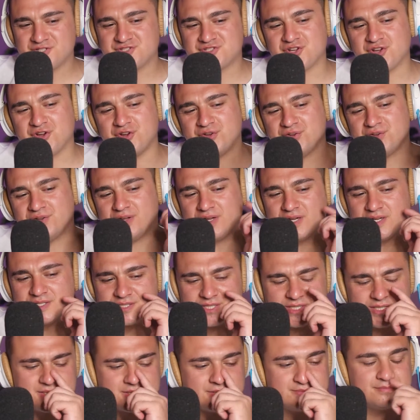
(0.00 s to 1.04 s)
So
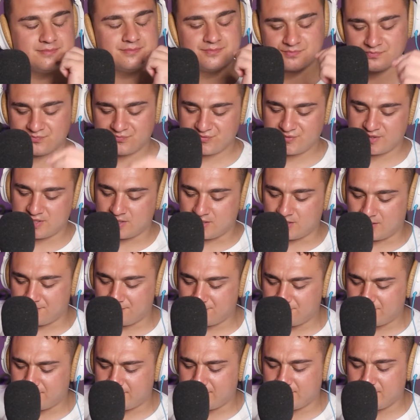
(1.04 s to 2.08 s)

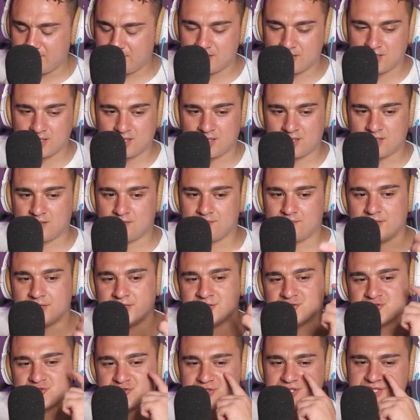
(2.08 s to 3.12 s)
I'm very
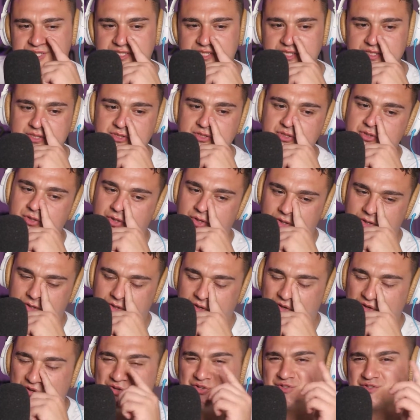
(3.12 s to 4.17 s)
interested to
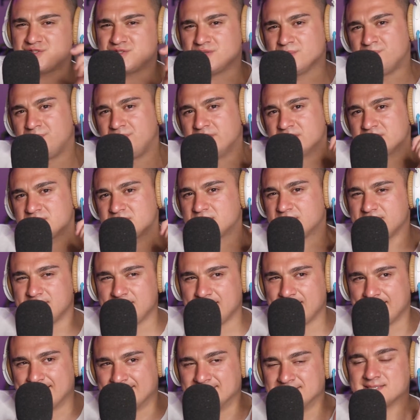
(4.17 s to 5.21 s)
know who's the best
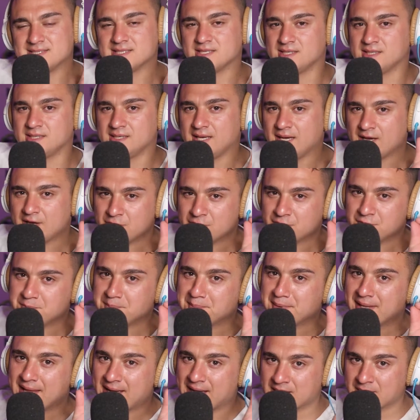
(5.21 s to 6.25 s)
dancer out of
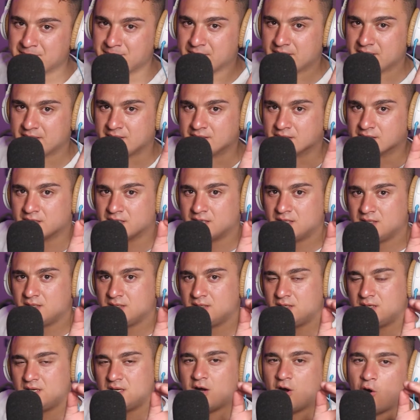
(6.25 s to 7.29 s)
Blackpink,
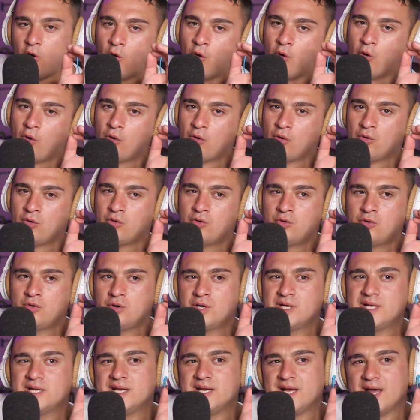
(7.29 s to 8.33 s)
or
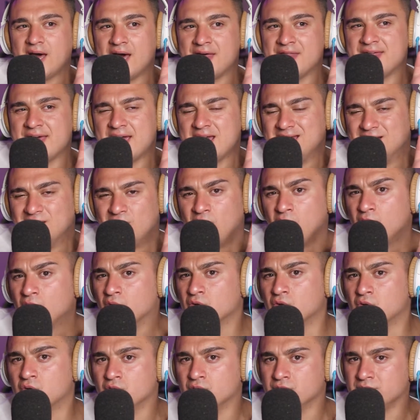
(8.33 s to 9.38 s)
are they
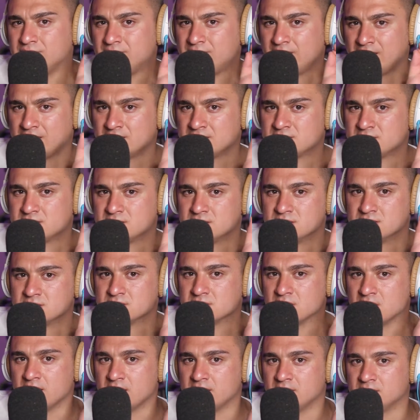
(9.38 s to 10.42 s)
all good
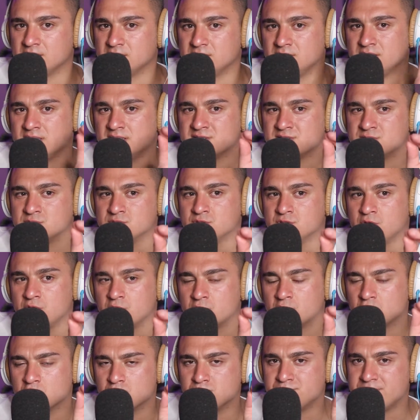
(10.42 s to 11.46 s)
dancers? Like, there's
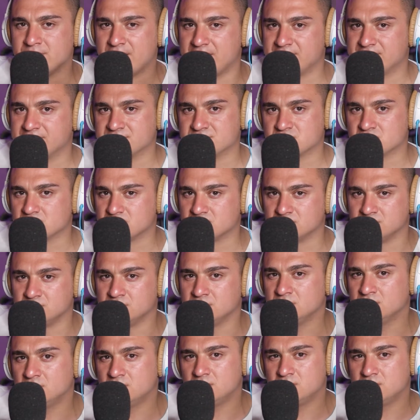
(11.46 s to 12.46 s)
no comparison.